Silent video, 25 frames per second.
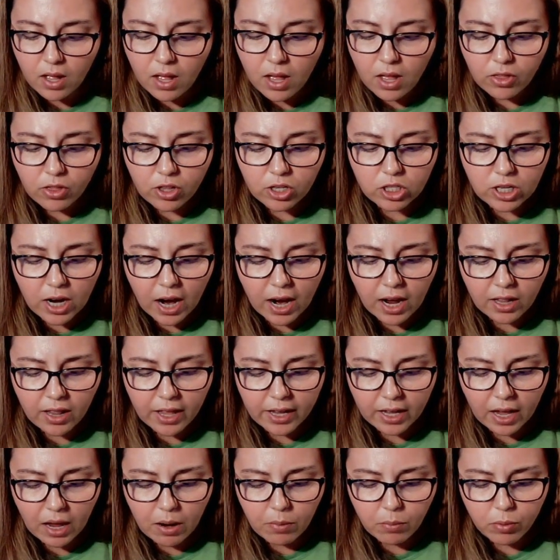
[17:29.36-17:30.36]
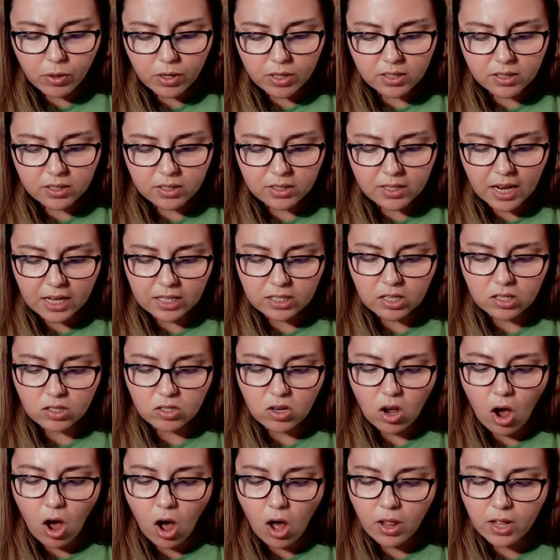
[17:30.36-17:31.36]
The childlike empress takes us
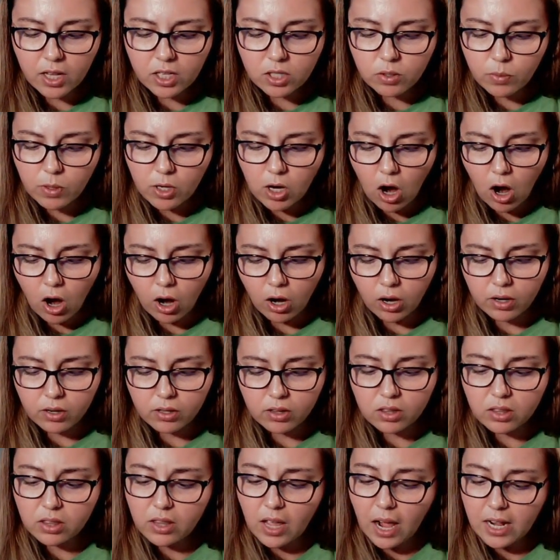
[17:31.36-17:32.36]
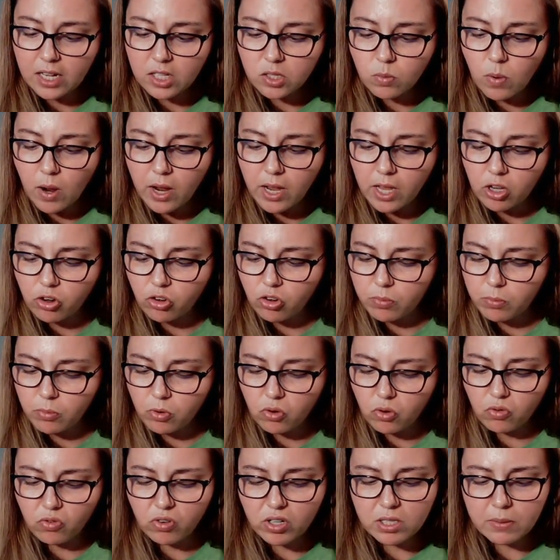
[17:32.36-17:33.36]
all as we are. That's why
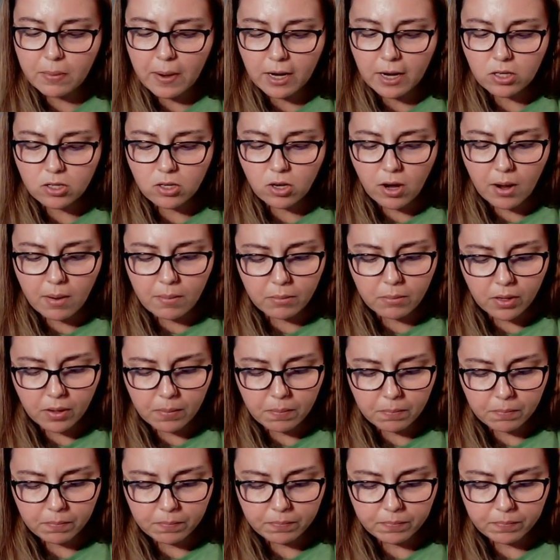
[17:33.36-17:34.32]
Grumio respects her emblem.